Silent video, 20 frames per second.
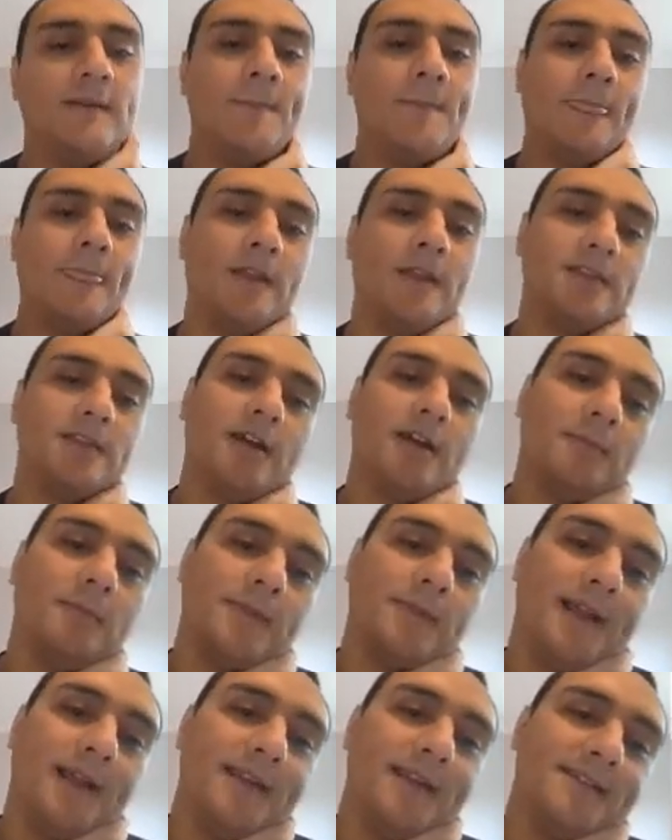the top
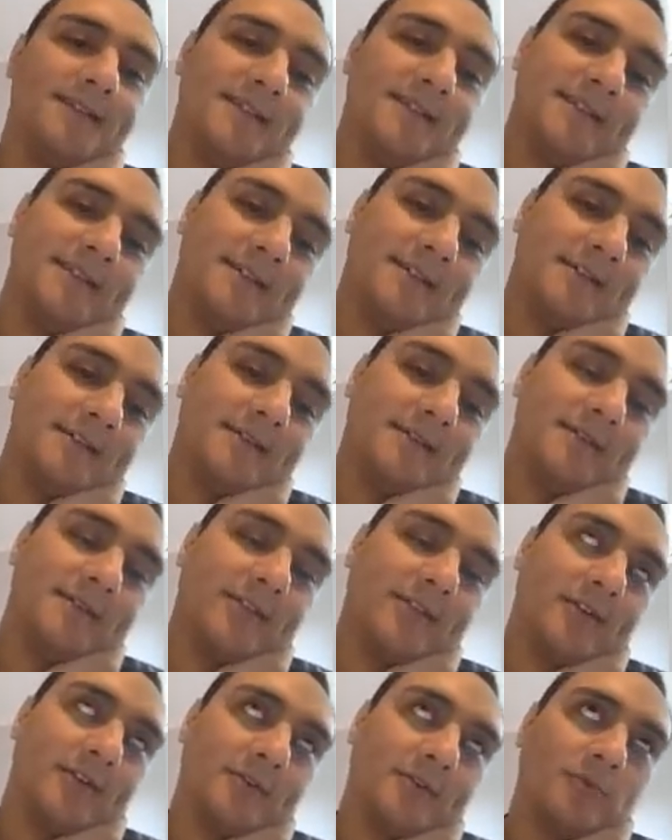line is the
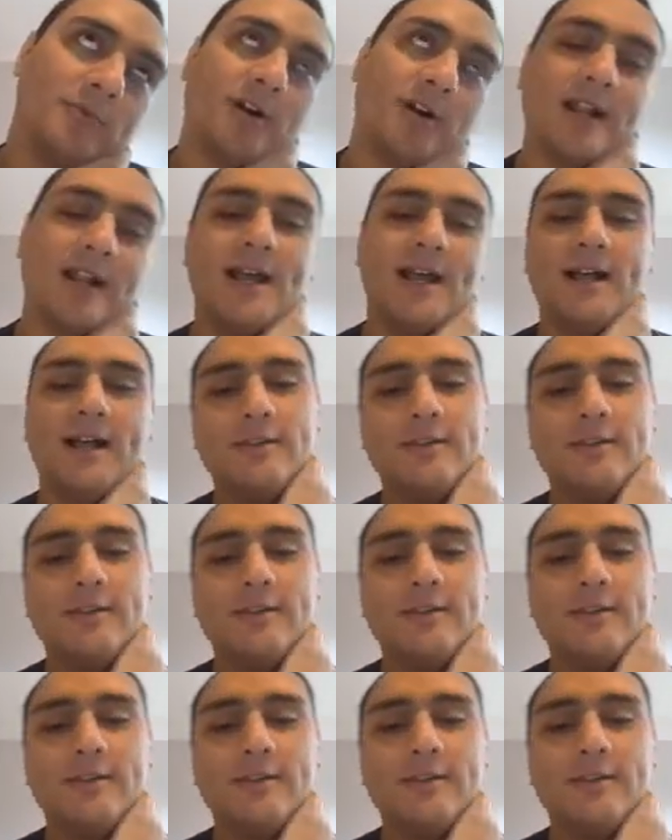third quartile,